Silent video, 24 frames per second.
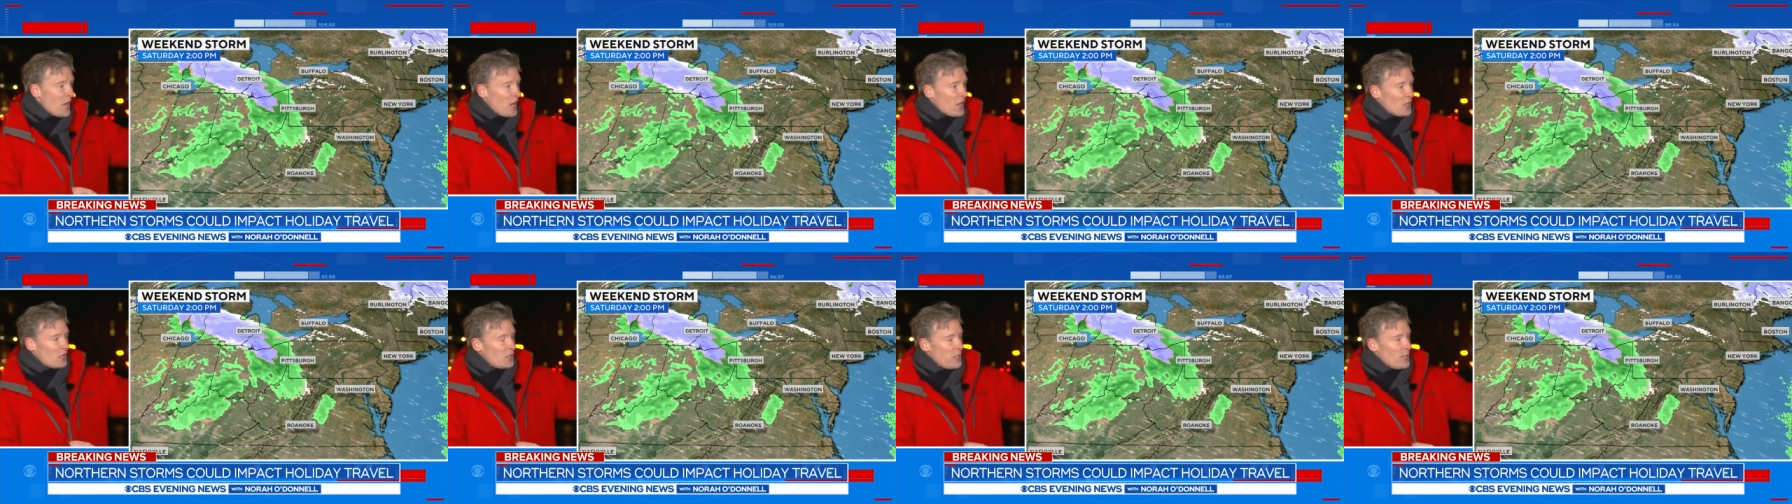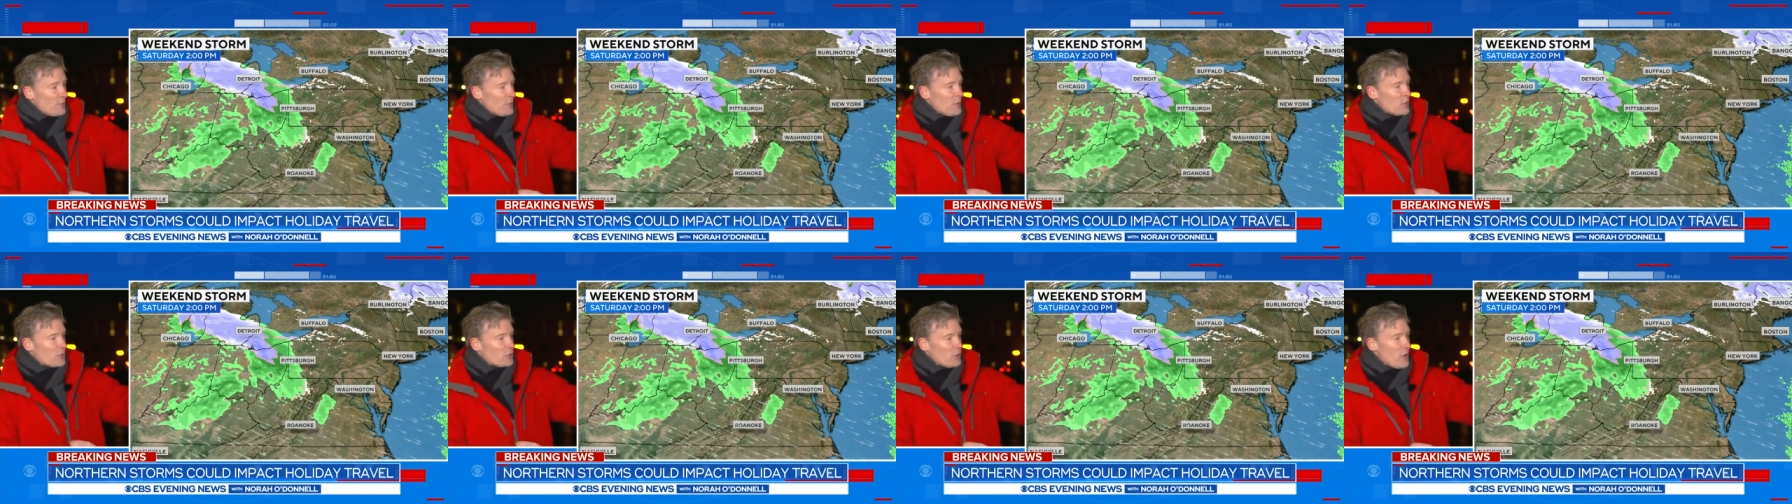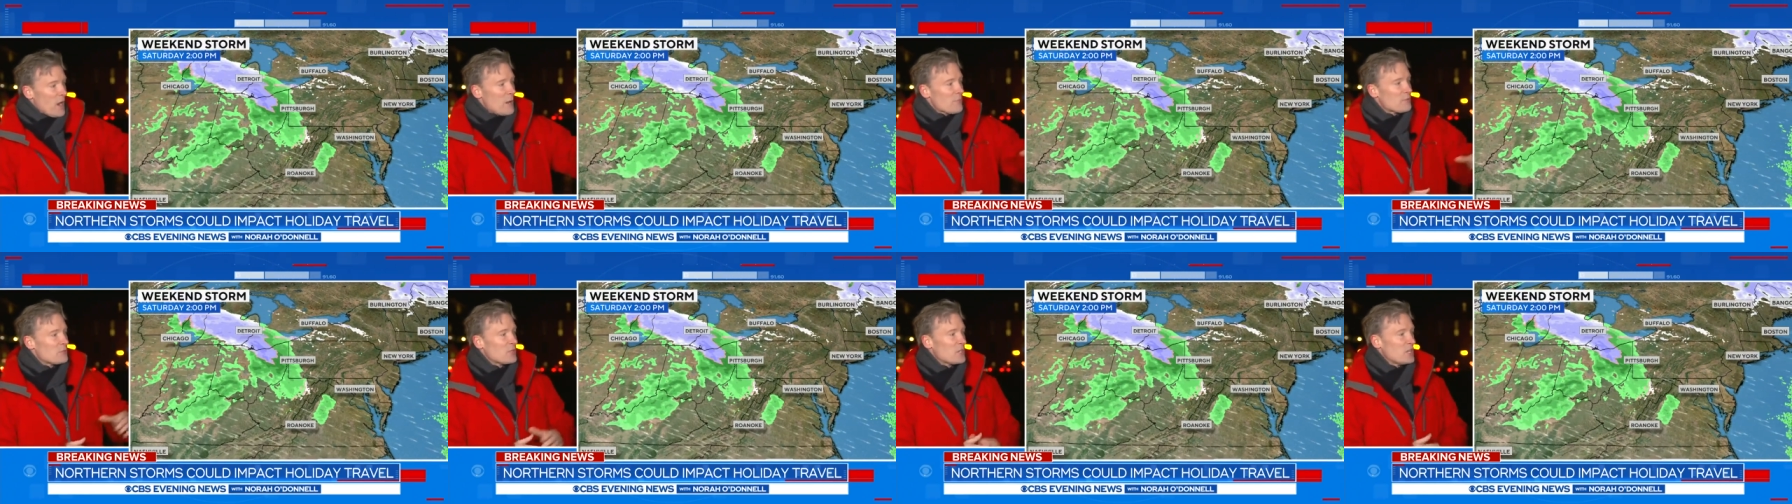A clipper
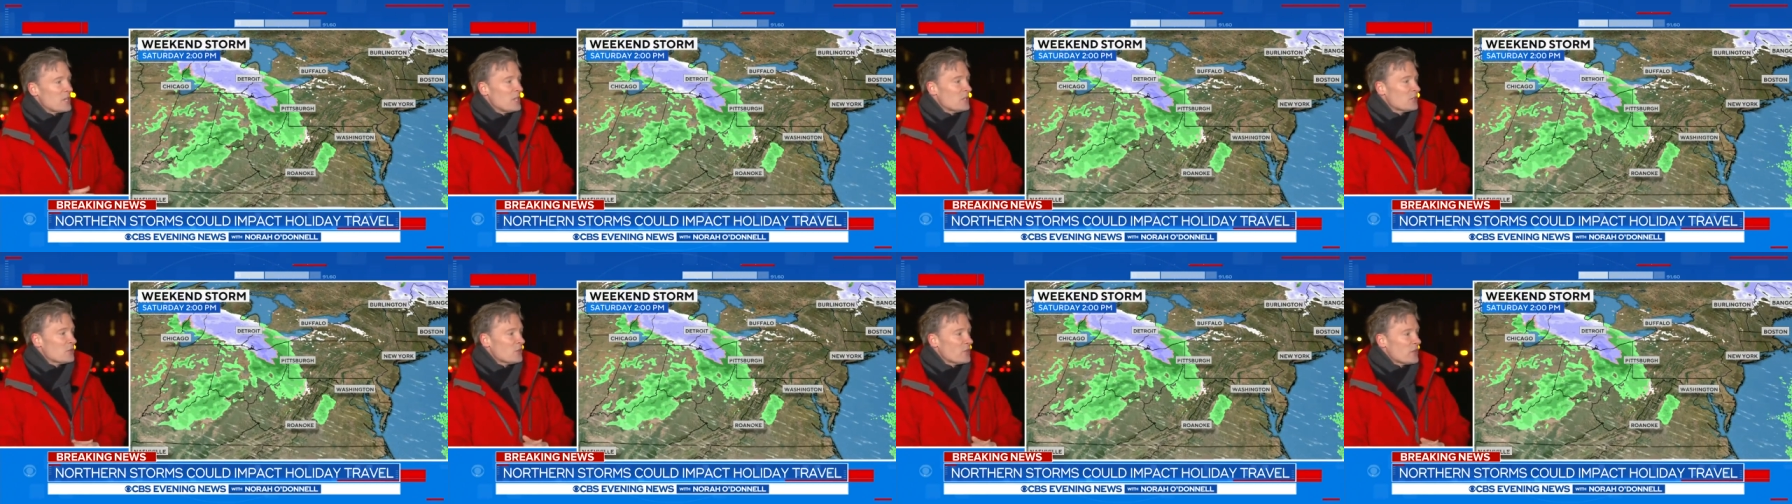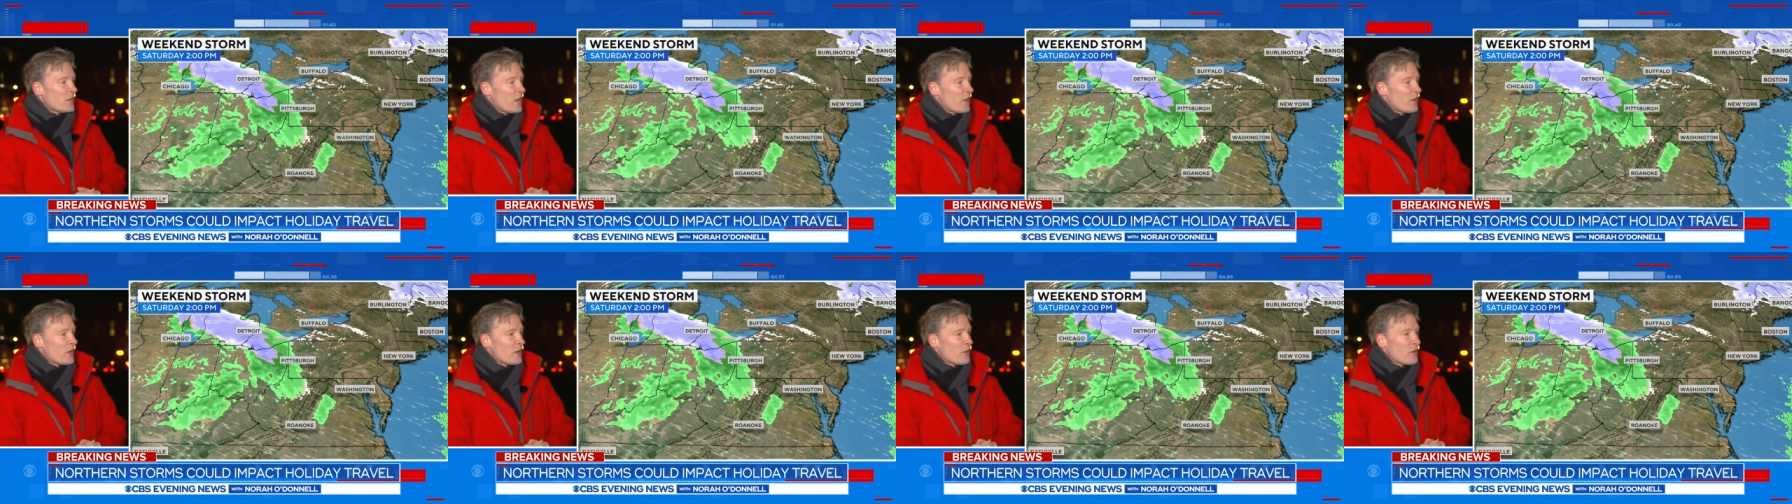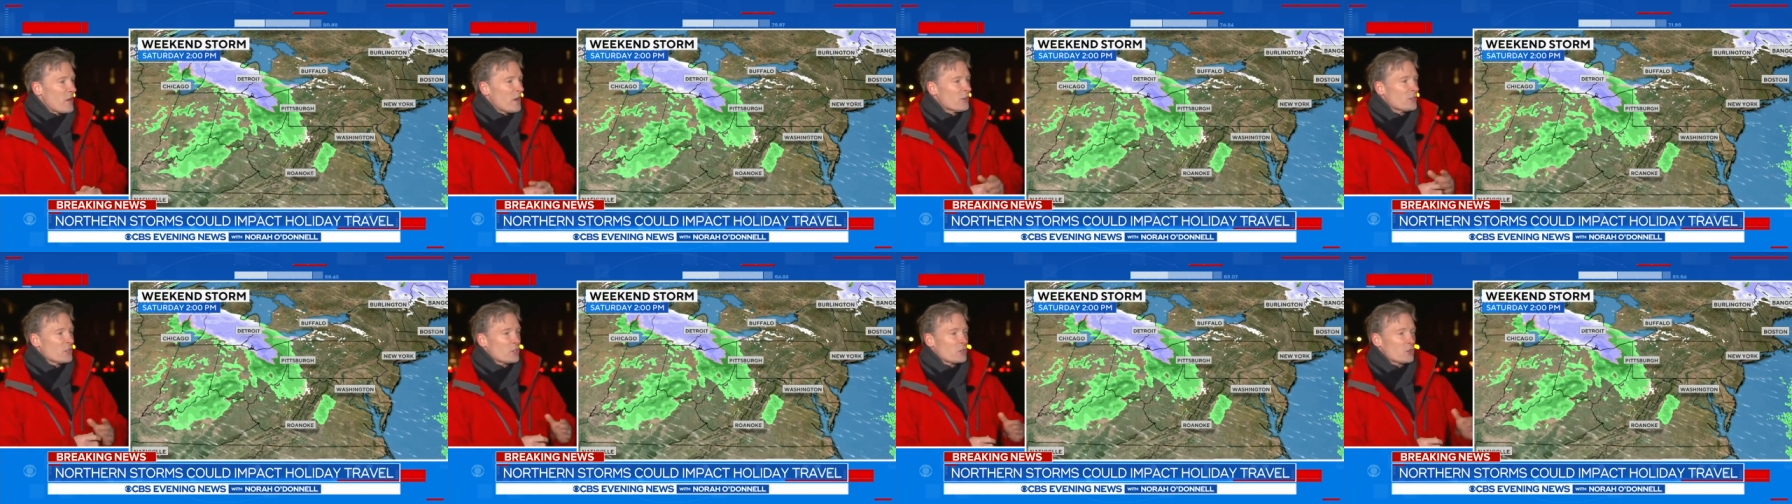drops into the area
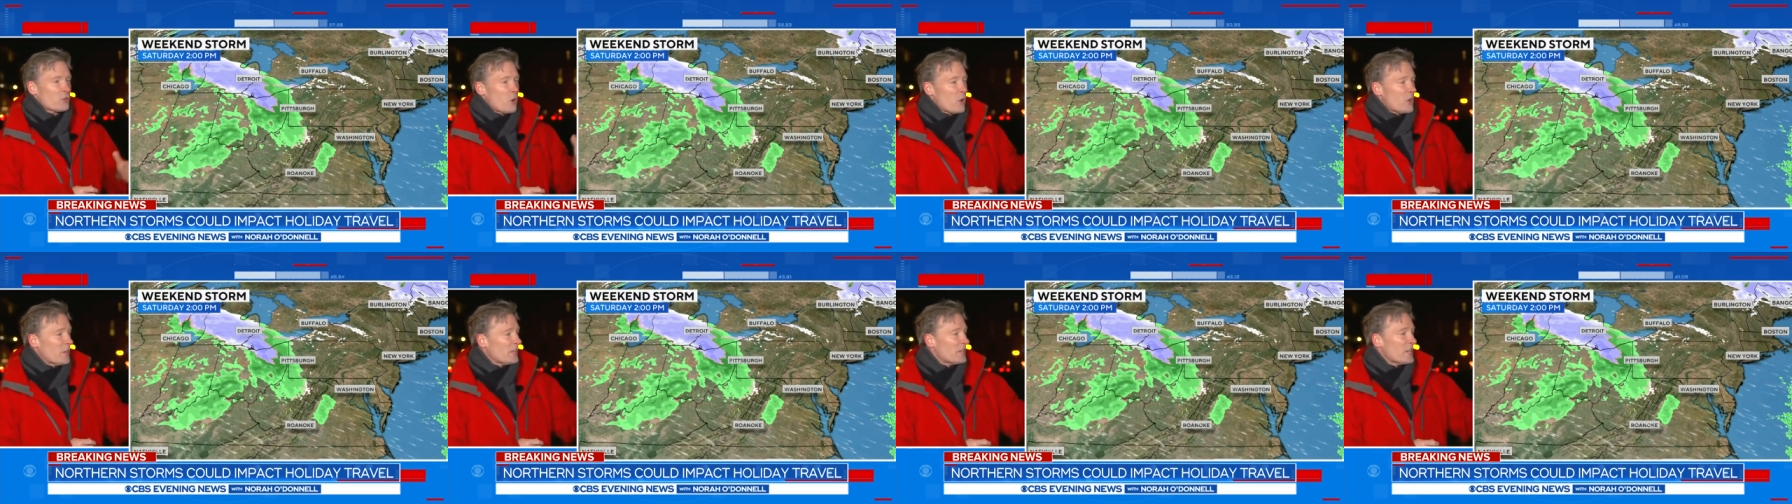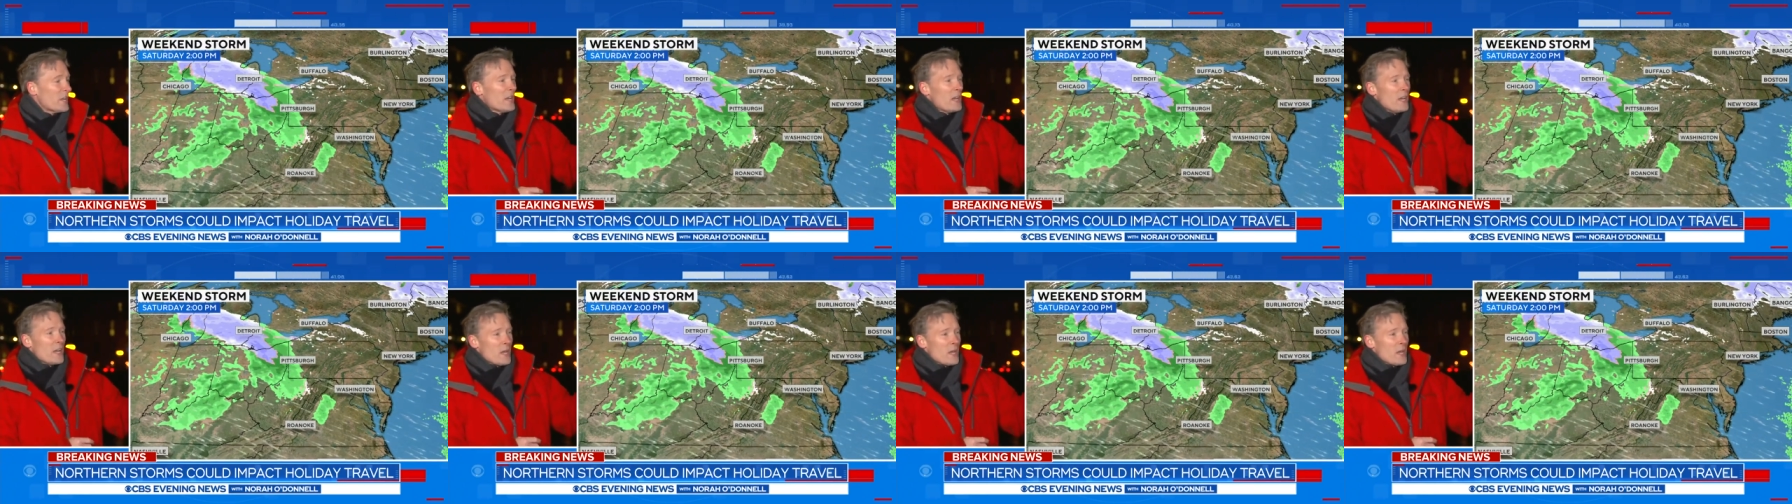around Detroit,